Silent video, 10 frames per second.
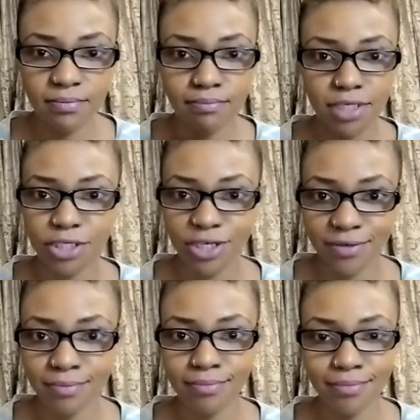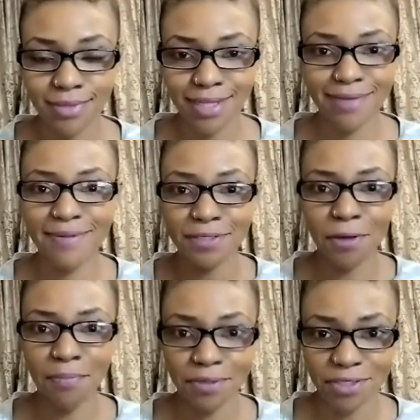mission, that they must
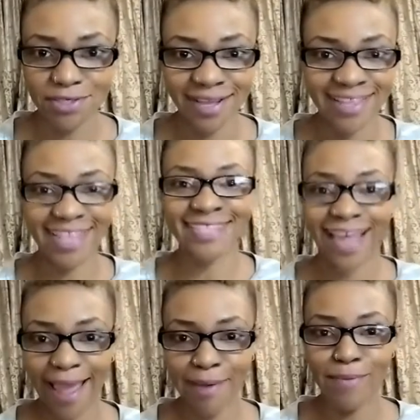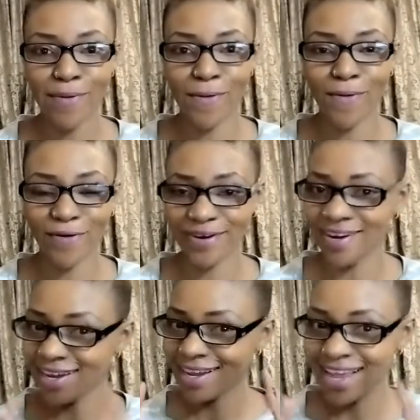accomplish at that time or
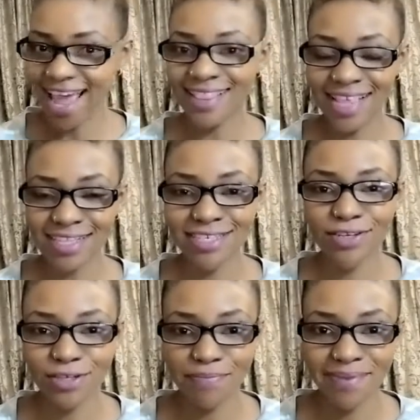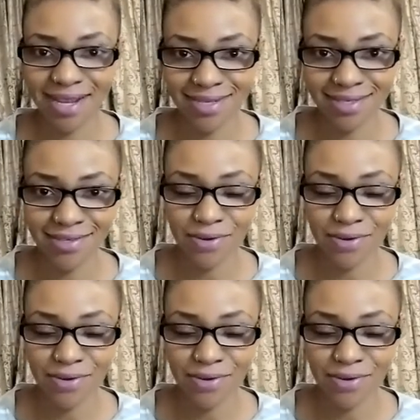at that certain place.